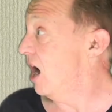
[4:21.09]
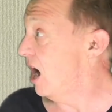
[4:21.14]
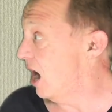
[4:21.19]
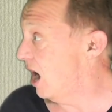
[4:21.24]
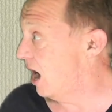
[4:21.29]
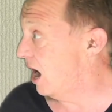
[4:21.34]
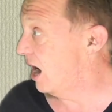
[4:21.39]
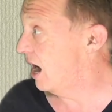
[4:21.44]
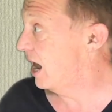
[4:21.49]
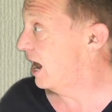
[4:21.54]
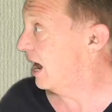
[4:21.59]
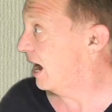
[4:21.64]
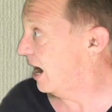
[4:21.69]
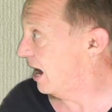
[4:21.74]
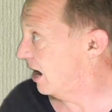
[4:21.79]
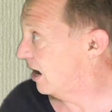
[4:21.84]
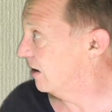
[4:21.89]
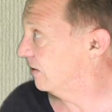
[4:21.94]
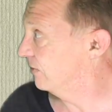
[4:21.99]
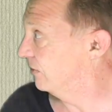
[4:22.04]
I
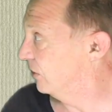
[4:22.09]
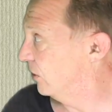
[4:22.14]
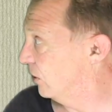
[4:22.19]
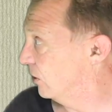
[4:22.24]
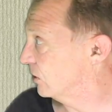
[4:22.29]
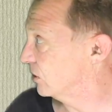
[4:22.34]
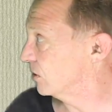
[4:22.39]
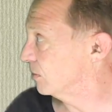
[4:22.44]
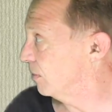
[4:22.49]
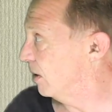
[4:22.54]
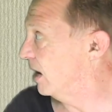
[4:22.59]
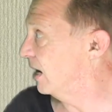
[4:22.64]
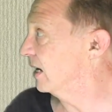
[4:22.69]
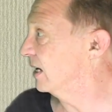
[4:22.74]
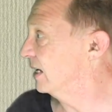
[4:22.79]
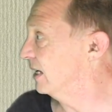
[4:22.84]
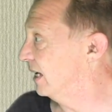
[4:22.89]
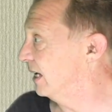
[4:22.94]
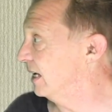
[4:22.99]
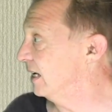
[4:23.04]
have lost my
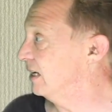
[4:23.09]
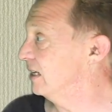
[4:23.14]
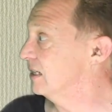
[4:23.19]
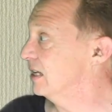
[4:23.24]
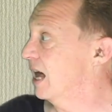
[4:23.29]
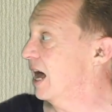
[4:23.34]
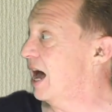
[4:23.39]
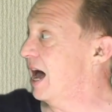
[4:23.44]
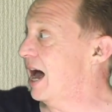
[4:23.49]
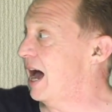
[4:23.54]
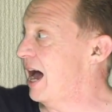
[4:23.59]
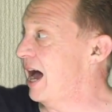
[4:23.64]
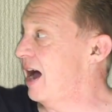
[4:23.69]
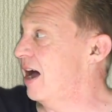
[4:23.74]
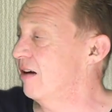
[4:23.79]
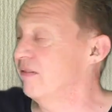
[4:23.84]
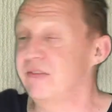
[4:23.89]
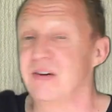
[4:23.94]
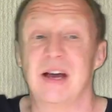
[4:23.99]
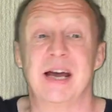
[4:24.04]
keys.
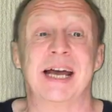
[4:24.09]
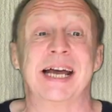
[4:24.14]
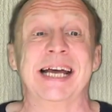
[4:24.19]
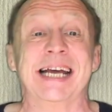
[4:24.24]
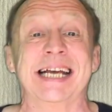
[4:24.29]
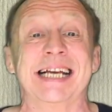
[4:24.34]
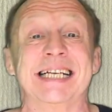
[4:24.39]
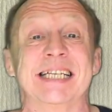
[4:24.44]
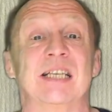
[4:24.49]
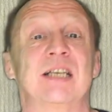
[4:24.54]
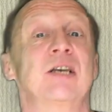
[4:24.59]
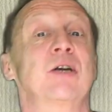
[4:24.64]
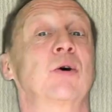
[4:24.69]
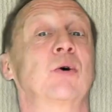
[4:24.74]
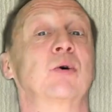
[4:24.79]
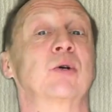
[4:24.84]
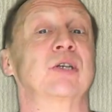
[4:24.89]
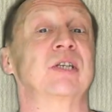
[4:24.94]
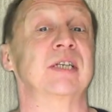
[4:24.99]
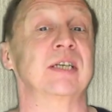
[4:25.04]
Have is the
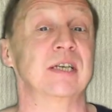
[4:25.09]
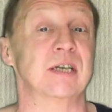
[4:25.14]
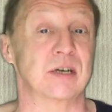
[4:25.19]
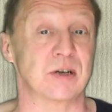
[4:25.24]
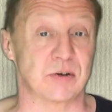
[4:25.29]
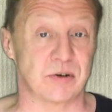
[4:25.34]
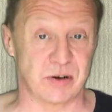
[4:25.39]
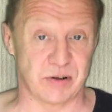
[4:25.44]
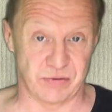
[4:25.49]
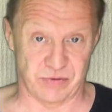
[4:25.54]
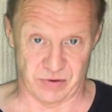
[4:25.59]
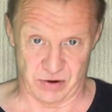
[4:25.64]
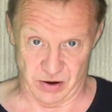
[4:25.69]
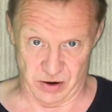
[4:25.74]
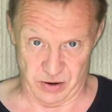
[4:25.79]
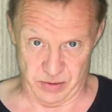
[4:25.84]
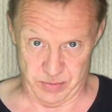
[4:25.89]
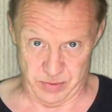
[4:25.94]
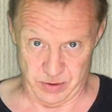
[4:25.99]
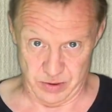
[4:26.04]
auxiliary
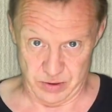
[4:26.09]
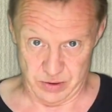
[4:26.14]
verb.